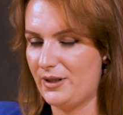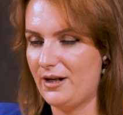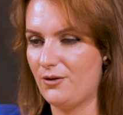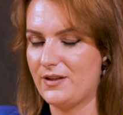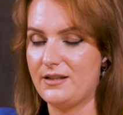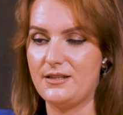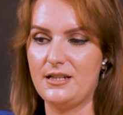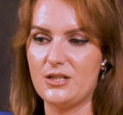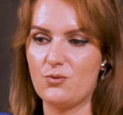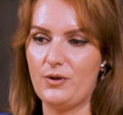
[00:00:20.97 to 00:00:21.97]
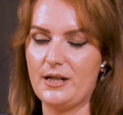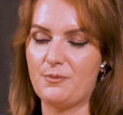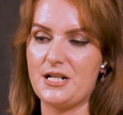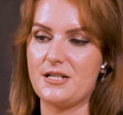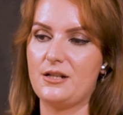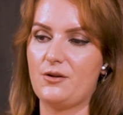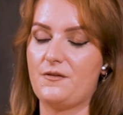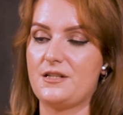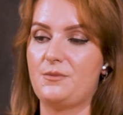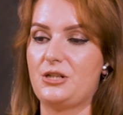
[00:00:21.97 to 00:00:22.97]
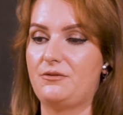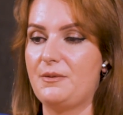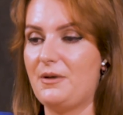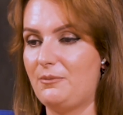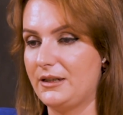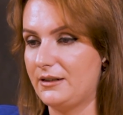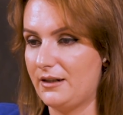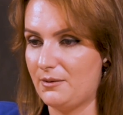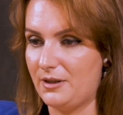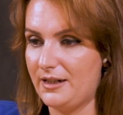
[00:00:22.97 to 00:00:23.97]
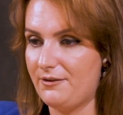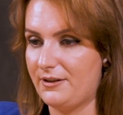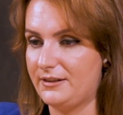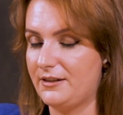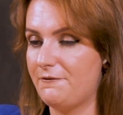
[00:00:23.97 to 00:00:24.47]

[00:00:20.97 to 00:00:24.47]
We know that this week, President of Azerbaijani Republic Ilham Aliyev had an